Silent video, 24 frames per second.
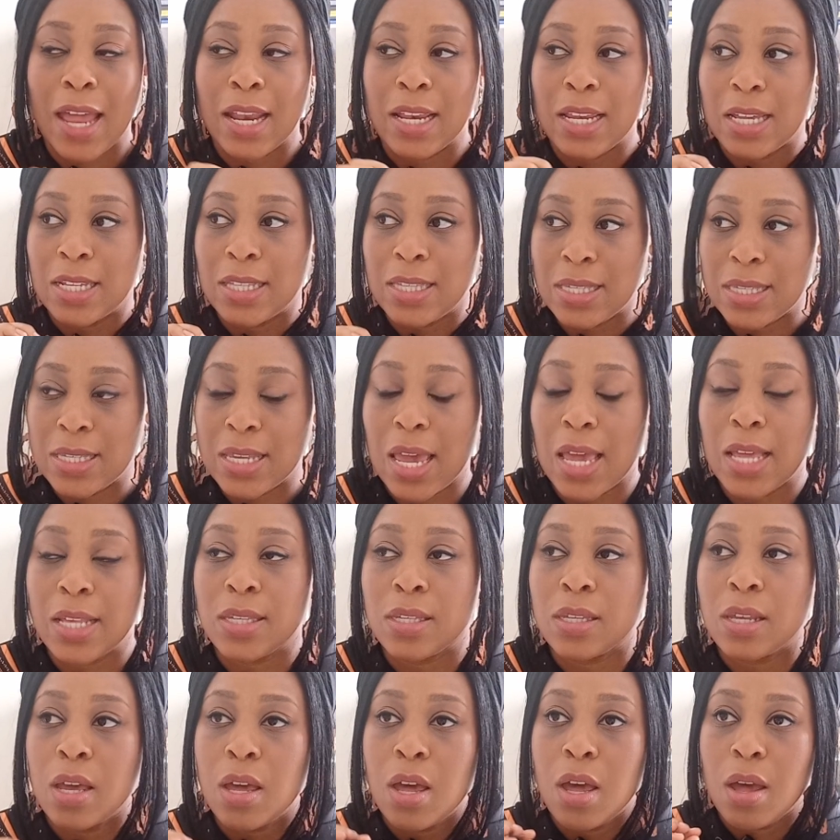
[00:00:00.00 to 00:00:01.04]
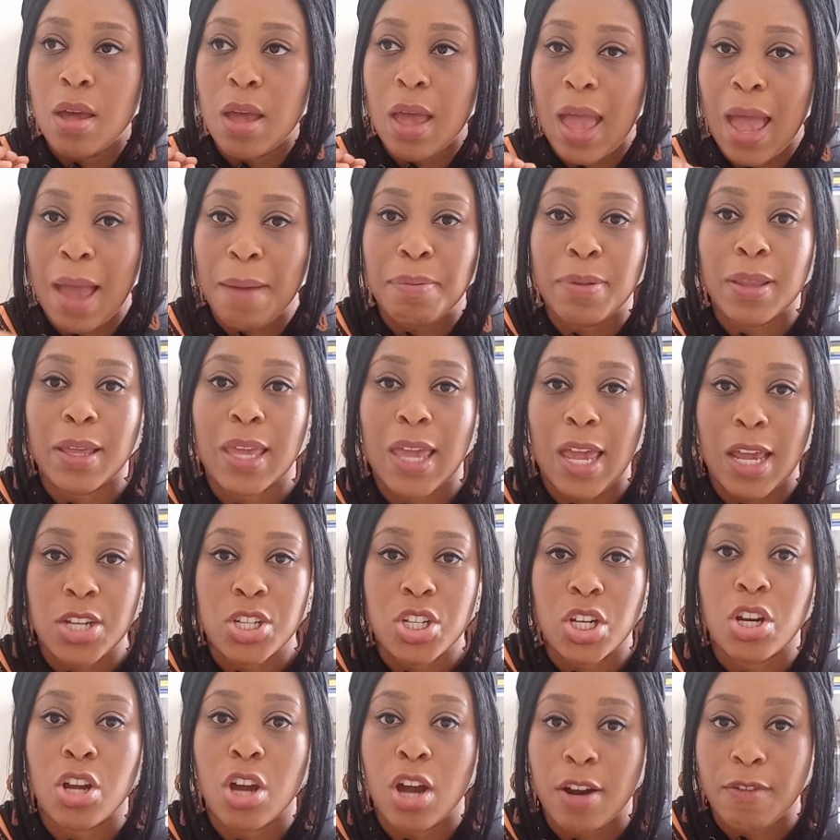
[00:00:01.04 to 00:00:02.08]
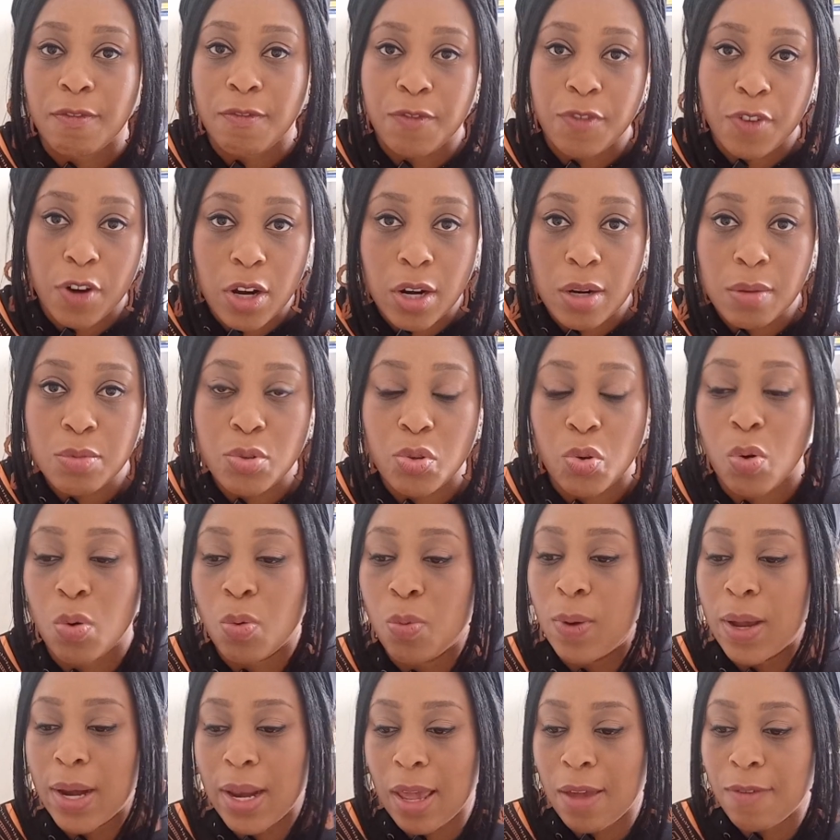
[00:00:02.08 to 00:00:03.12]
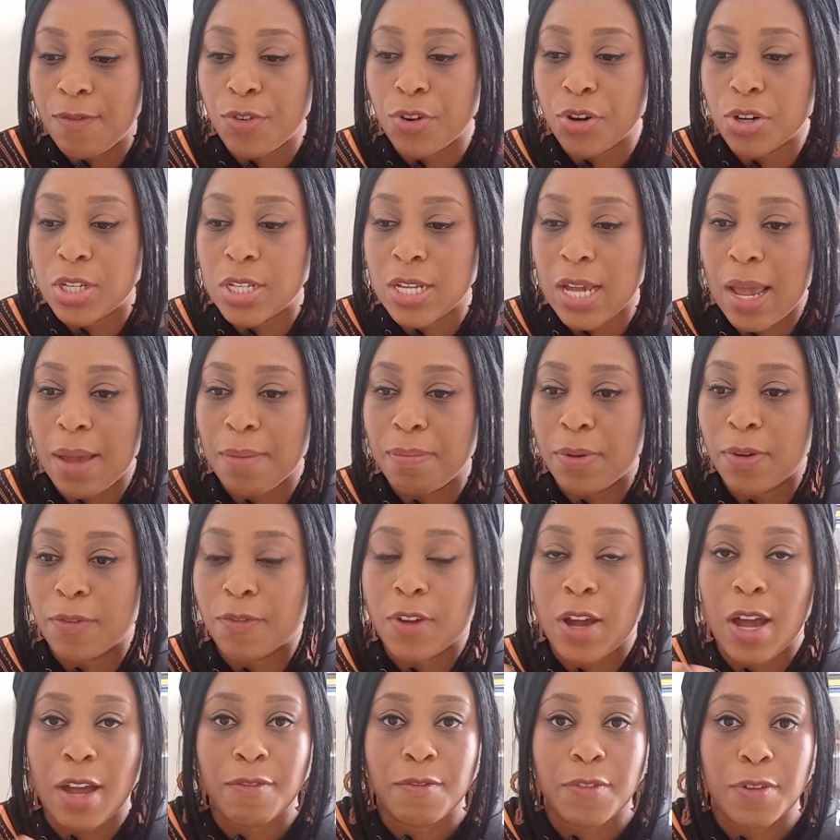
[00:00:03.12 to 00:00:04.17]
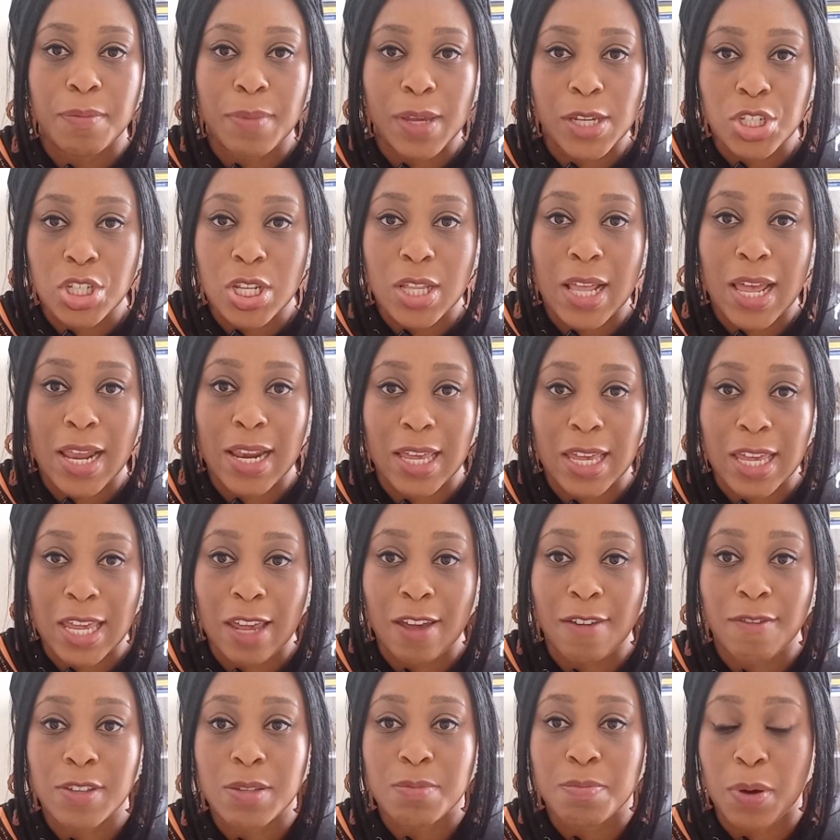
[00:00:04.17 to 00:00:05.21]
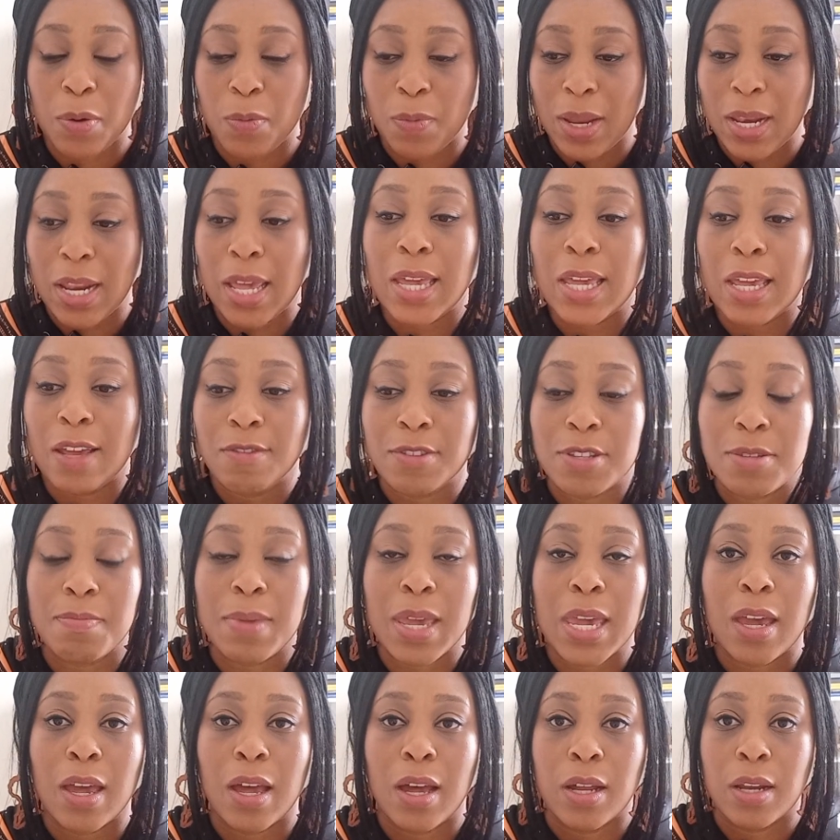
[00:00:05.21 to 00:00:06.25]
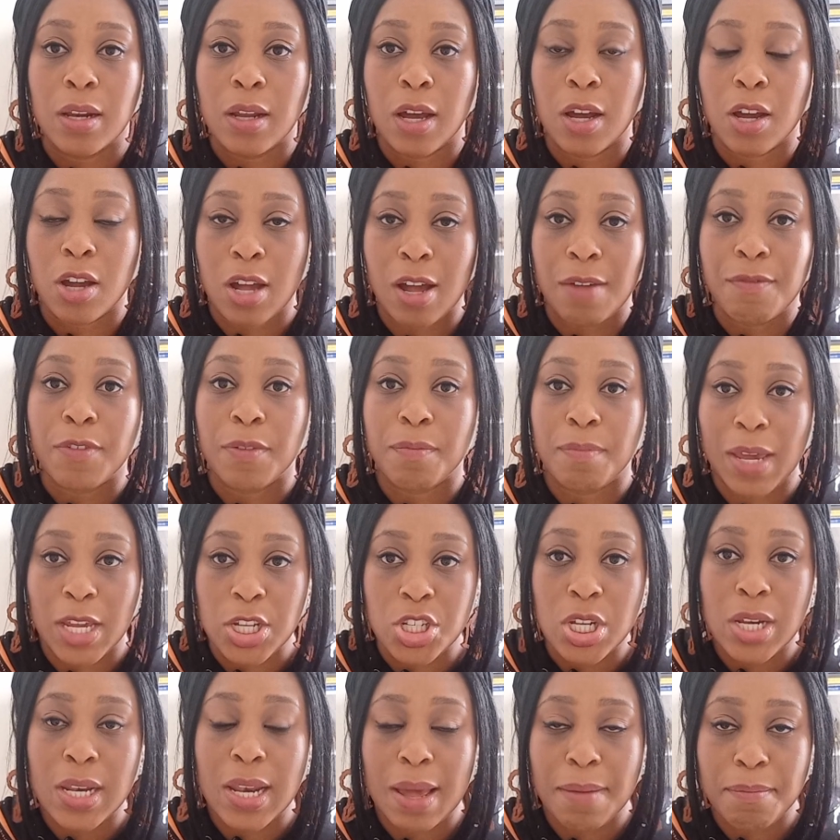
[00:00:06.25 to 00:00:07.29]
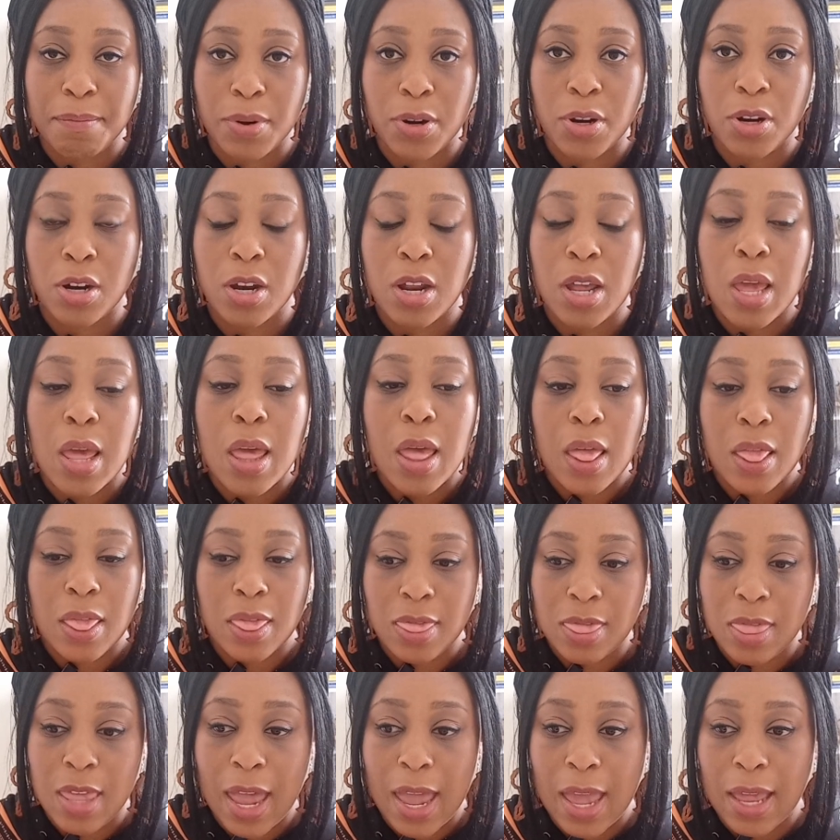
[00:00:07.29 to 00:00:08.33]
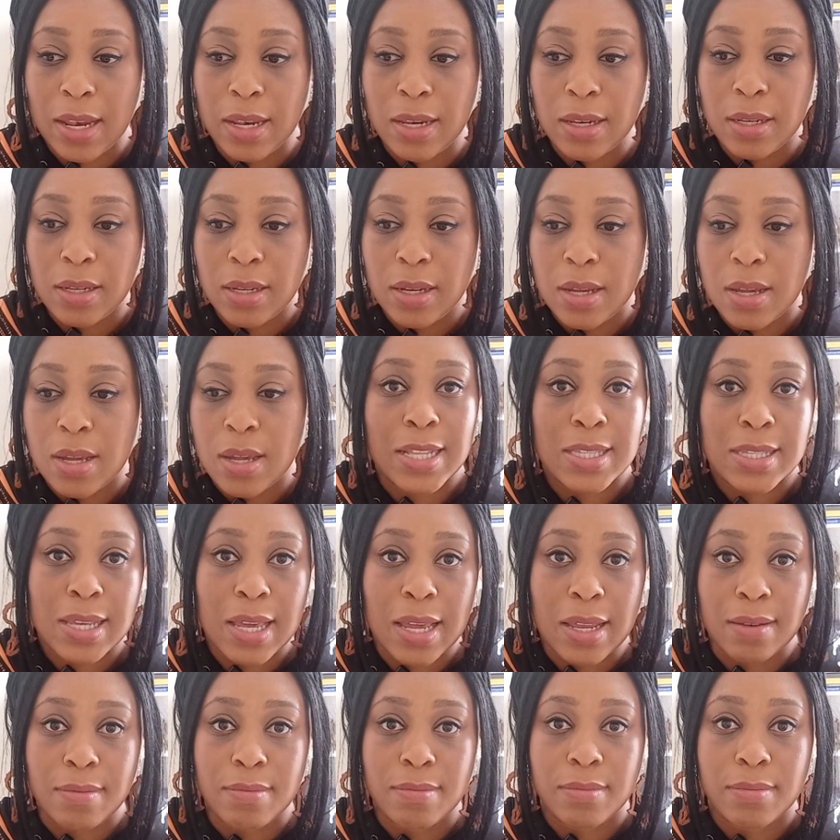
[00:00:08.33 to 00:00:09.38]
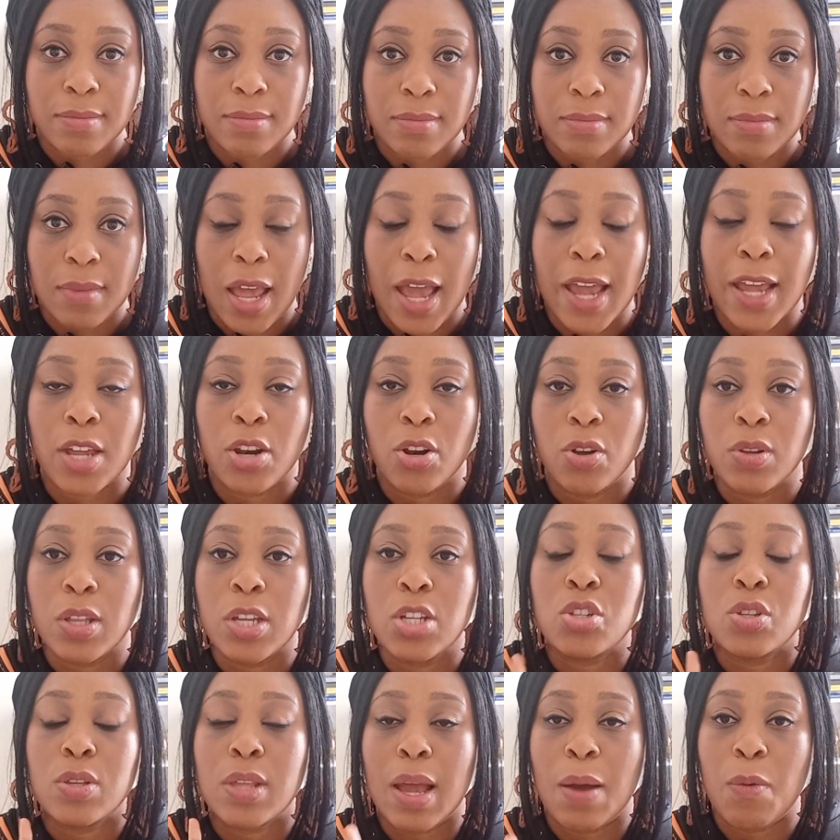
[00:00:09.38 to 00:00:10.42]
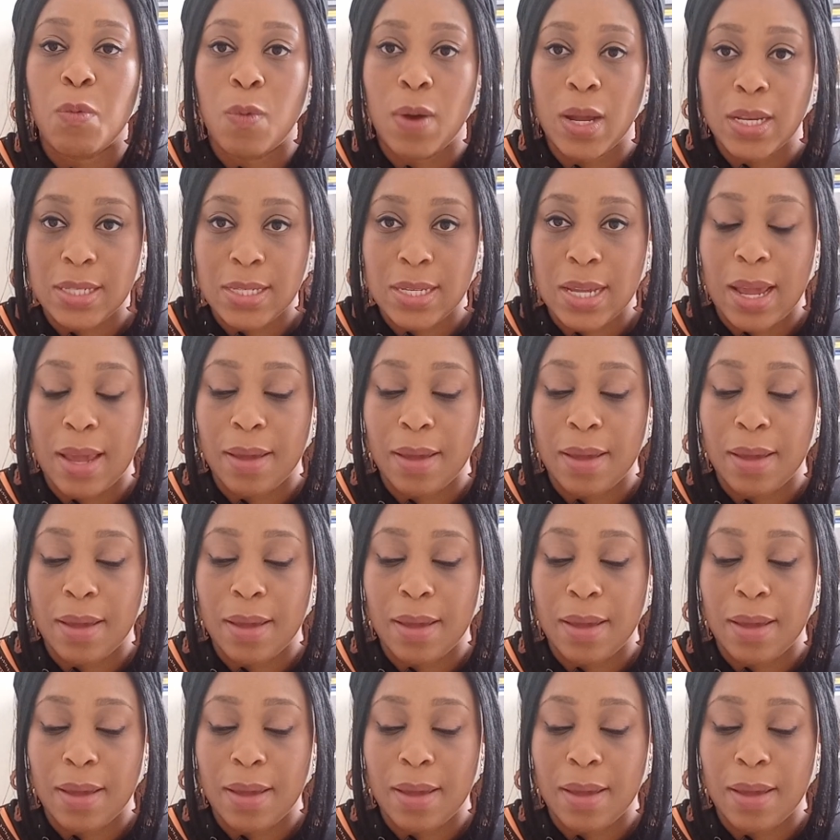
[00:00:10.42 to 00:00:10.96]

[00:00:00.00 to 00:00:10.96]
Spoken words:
and it says application confirmed or whatever type of confirmation that it gives. But when it gives me a confirmation number, then that's it. I can only do that one